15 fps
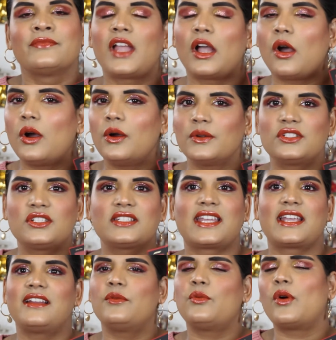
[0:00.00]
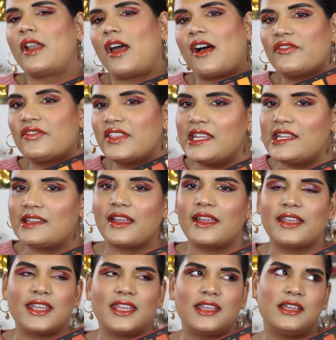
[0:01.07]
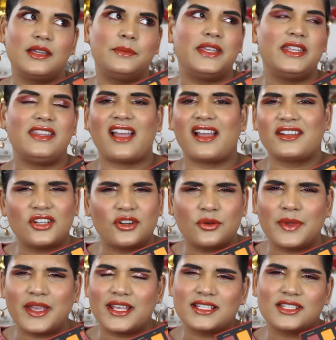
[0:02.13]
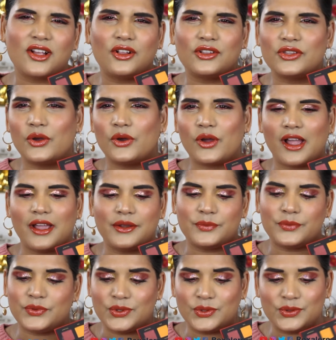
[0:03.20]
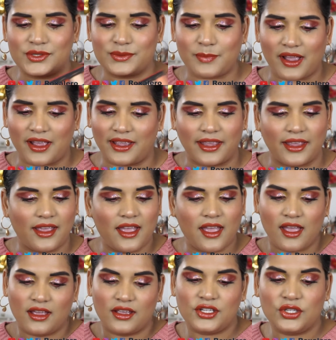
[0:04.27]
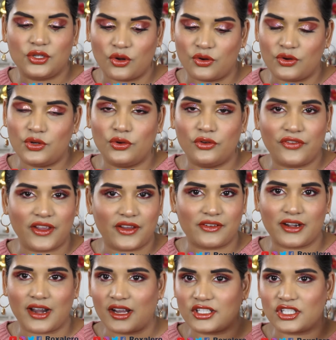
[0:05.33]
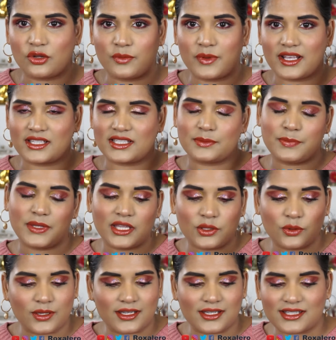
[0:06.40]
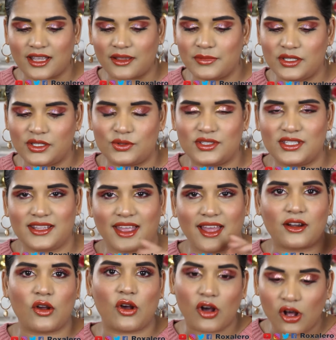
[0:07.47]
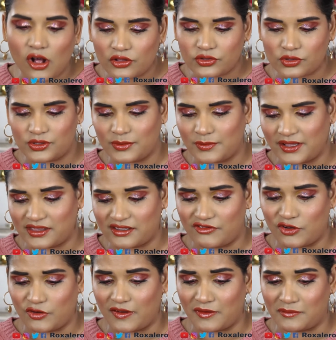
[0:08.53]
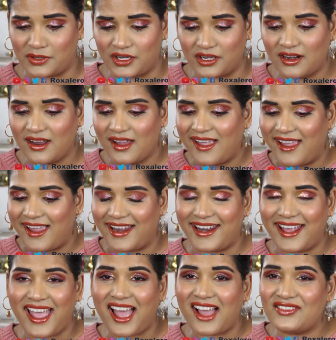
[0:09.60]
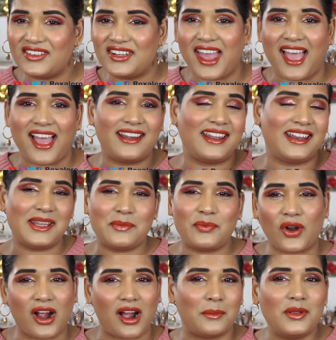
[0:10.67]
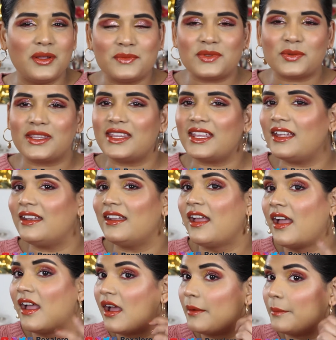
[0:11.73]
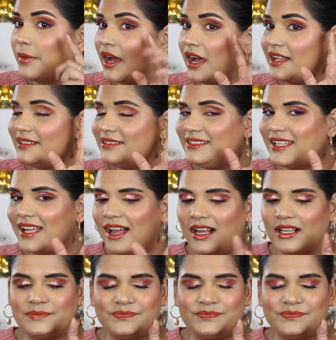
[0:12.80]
oh, it's just like a one-off thing. Like it could be the eyeshadow base, although I use my, you know, new favorite eyeshadow base, P. Louise. I've been using that all through the month of November and I haven't had any problems with it. But yeah,